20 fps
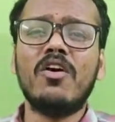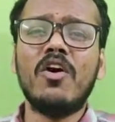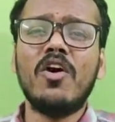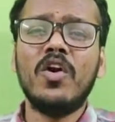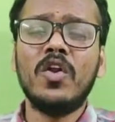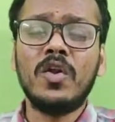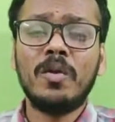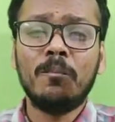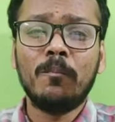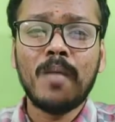
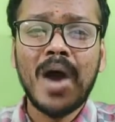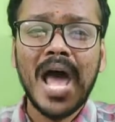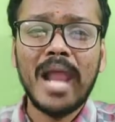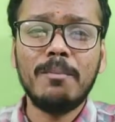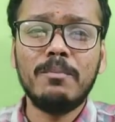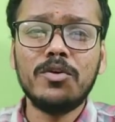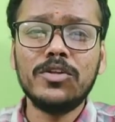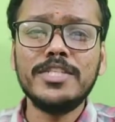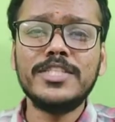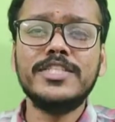or
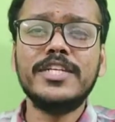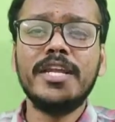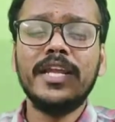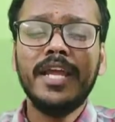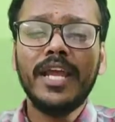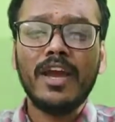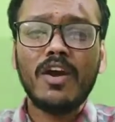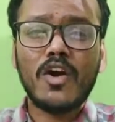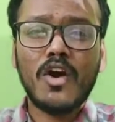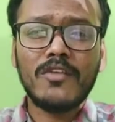
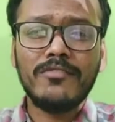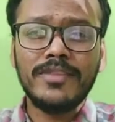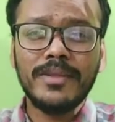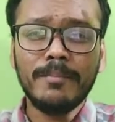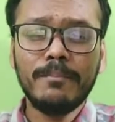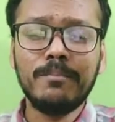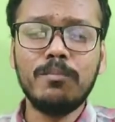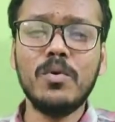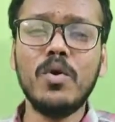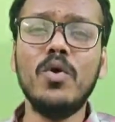malpositioning of the
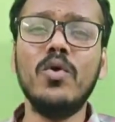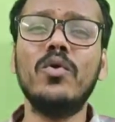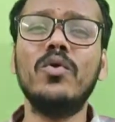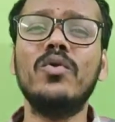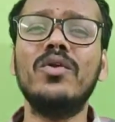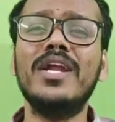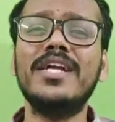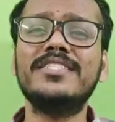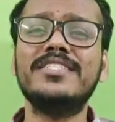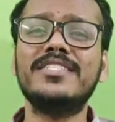
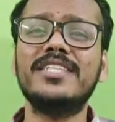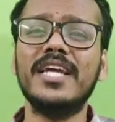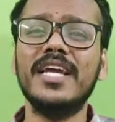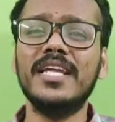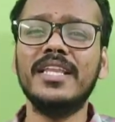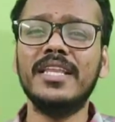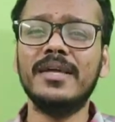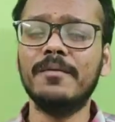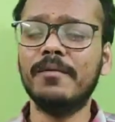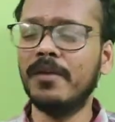bone. Let's
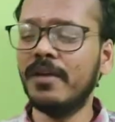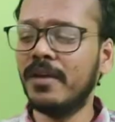take